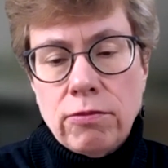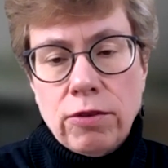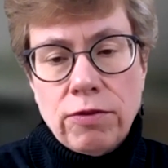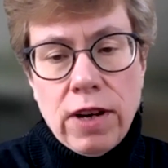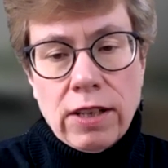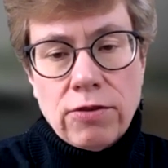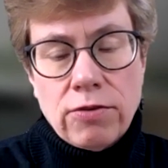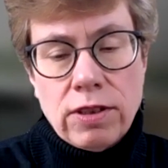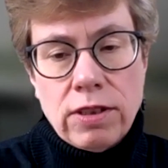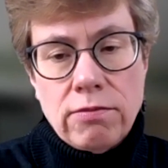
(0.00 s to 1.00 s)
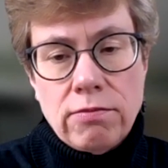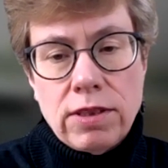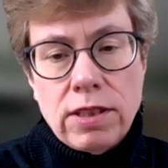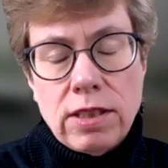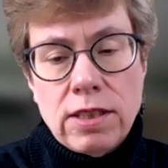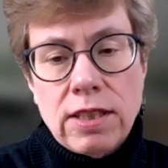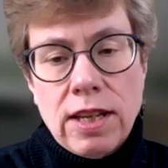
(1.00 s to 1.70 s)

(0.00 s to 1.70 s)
refractory disease